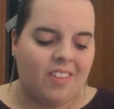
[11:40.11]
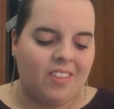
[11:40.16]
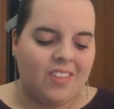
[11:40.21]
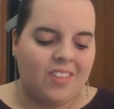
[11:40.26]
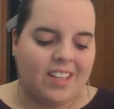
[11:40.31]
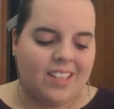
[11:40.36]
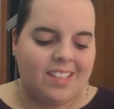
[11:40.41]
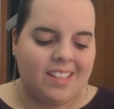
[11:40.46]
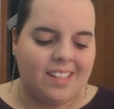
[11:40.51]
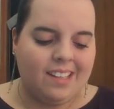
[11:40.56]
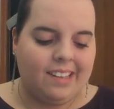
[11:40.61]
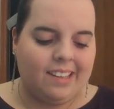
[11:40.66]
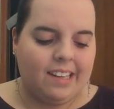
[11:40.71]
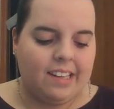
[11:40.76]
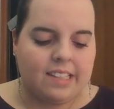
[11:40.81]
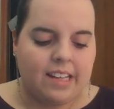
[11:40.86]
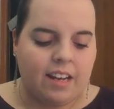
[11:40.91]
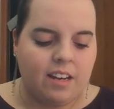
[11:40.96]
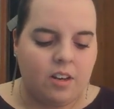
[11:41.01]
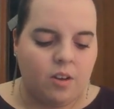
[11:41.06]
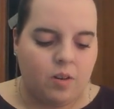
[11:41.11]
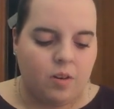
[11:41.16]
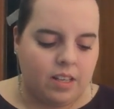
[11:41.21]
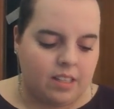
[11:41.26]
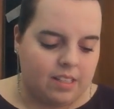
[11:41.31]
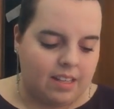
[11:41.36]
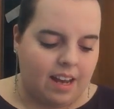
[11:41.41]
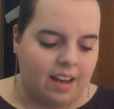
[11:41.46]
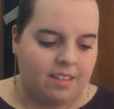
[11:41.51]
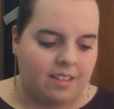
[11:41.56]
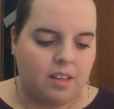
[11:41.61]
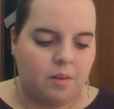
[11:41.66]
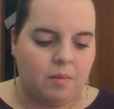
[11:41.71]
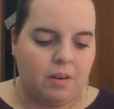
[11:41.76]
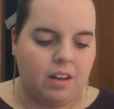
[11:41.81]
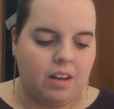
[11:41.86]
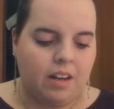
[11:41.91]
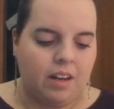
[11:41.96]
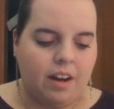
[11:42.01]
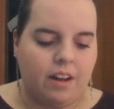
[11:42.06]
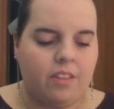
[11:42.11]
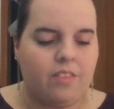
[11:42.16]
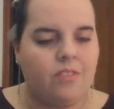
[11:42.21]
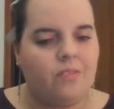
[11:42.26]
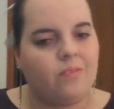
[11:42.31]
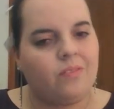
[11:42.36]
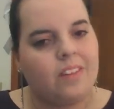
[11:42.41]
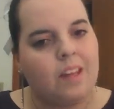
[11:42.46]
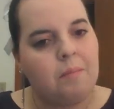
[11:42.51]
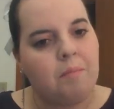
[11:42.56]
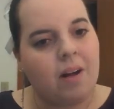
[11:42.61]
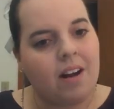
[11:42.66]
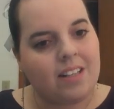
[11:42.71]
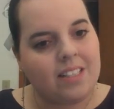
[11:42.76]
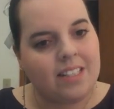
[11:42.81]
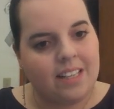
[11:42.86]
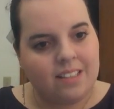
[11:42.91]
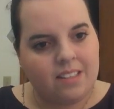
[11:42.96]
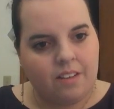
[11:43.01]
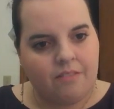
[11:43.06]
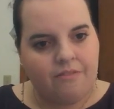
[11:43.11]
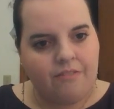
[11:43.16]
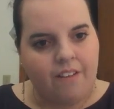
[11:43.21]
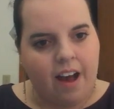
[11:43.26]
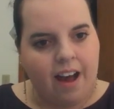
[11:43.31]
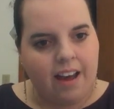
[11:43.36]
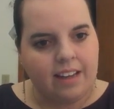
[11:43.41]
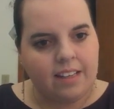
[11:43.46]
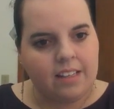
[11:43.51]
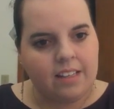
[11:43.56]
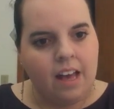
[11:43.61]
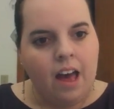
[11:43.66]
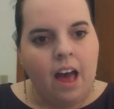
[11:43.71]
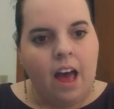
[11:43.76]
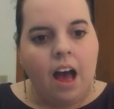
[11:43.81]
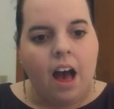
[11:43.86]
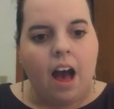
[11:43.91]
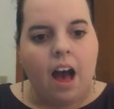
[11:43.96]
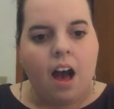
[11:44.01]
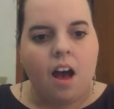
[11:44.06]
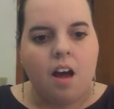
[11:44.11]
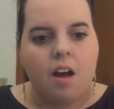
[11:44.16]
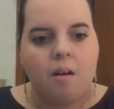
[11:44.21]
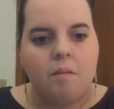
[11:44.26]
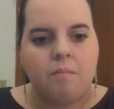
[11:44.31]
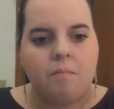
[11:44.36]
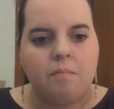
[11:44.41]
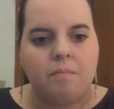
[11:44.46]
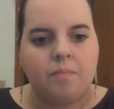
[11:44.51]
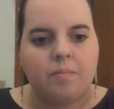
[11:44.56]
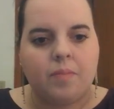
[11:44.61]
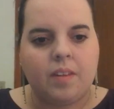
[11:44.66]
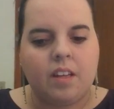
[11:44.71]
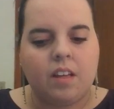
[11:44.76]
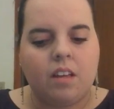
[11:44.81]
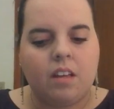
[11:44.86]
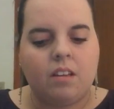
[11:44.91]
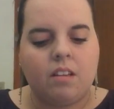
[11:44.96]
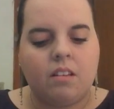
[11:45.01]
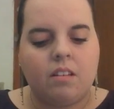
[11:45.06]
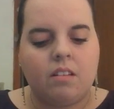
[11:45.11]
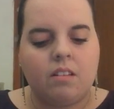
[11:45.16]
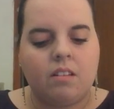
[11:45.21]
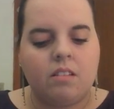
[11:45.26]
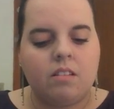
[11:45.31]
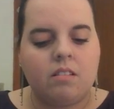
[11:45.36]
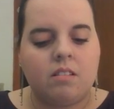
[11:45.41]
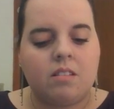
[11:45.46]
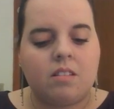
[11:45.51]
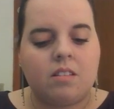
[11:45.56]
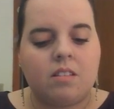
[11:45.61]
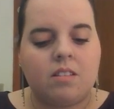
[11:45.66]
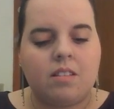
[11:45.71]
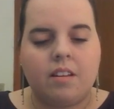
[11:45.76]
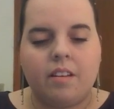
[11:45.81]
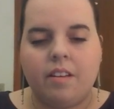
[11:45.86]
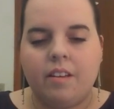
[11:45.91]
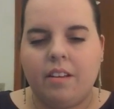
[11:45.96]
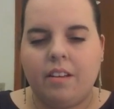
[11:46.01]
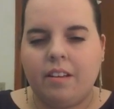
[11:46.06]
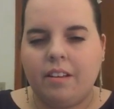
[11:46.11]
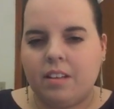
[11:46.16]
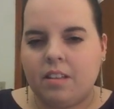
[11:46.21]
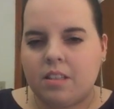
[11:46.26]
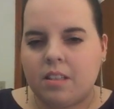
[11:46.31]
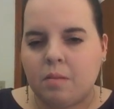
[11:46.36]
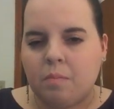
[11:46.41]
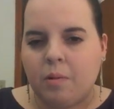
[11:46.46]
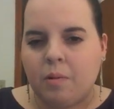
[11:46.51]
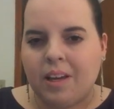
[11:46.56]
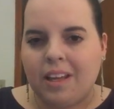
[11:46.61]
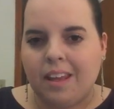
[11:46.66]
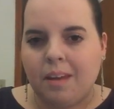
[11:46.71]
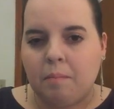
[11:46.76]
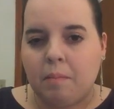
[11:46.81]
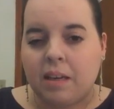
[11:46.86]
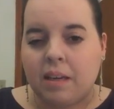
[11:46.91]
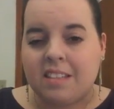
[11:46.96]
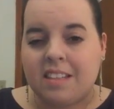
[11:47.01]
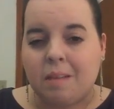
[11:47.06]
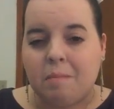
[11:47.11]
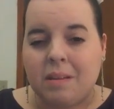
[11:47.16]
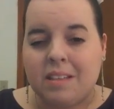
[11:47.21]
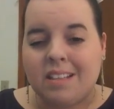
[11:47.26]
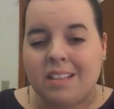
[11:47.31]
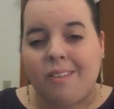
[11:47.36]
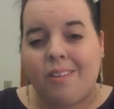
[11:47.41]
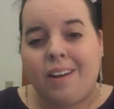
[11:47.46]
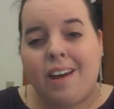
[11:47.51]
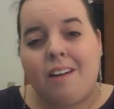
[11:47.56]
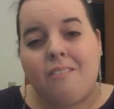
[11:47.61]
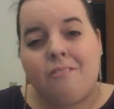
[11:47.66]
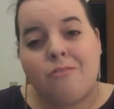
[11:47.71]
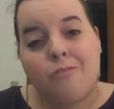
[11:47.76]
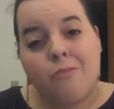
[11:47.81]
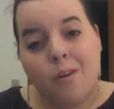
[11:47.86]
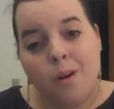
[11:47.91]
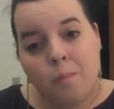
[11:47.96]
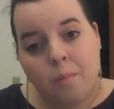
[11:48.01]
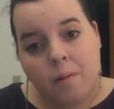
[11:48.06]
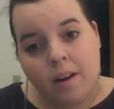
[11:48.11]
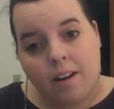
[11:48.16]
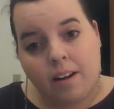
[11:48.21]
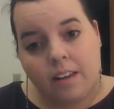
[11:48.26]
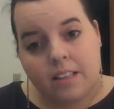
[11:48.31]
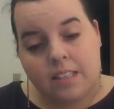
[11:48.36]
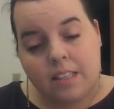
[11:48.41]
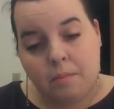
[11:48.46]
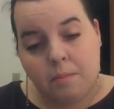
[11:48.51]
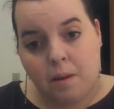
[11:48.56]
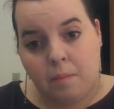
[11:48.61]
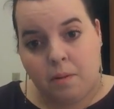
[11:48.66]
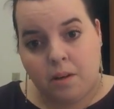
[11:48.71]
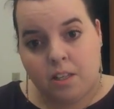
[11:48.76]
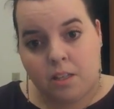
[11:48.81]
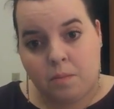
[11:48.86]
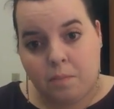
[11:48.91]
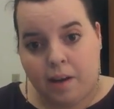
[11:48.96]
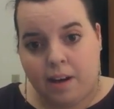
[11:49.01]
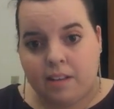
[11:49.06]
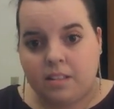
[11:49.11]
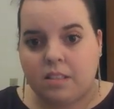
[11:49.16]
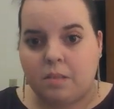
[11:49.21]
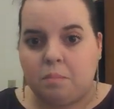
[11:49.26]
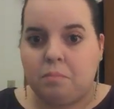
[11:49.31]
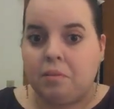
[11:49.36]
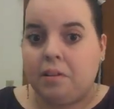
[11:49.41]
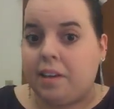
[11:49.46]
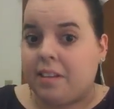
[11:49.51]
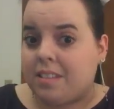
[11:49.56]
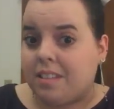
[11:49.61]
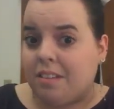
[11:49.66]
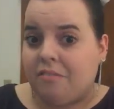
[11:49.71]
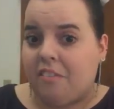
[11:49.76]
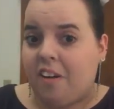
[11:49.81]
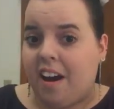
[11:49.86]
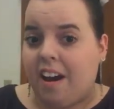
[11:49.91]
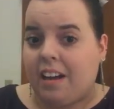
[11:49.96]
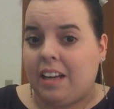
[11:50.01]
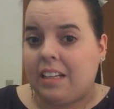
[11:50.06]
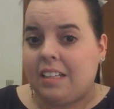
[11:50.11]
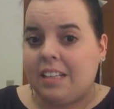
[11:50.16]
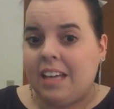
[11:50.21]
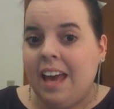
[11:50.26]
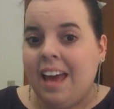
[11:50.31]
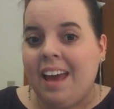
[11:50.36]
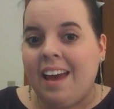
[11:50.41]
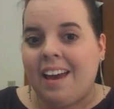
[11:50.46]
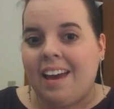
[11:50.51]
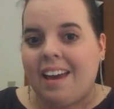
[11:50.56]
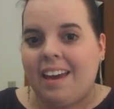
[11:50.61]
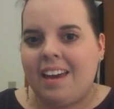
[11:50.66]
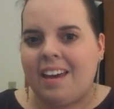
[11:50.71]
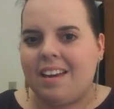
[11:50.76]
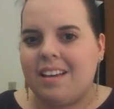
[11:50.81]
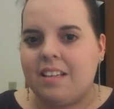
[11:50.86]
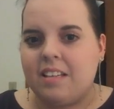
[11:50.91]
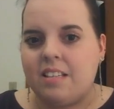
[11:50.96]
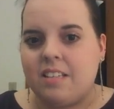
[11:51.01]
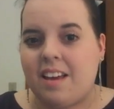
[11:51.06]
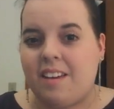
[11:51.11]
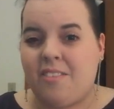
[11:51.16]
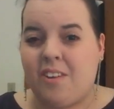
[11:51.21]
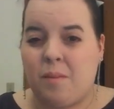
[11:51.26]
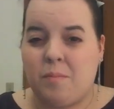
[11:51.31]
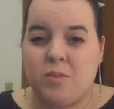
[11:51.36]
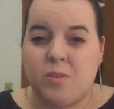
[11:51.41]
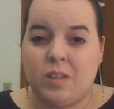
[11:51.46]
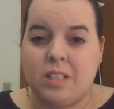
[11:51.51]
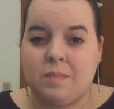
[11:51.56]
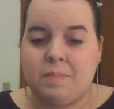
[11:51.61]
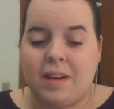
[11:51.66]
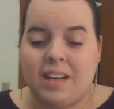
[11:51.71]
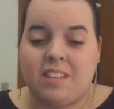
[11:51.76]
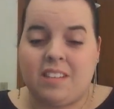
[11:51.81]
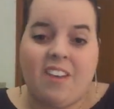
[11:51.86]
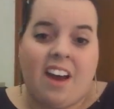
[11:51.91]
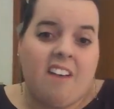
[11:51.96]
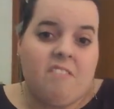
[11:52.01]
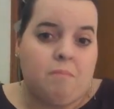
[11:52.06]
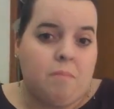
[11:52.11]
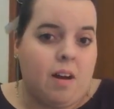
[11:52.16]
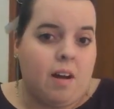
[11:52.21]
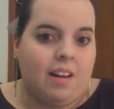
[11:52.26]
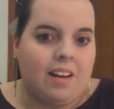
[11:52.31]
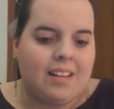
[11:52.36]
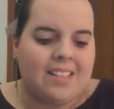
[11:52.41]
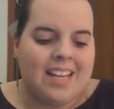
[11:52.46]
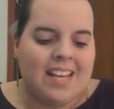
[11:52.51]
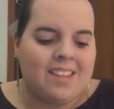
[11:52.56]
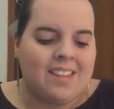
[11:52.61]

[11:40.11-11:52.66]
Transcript: They did list, I noticed as I went in here, they marked it as a find. Um, still a little disappointing because that means I only got four products in my Birchbox plus a find, and I've come to expect five products.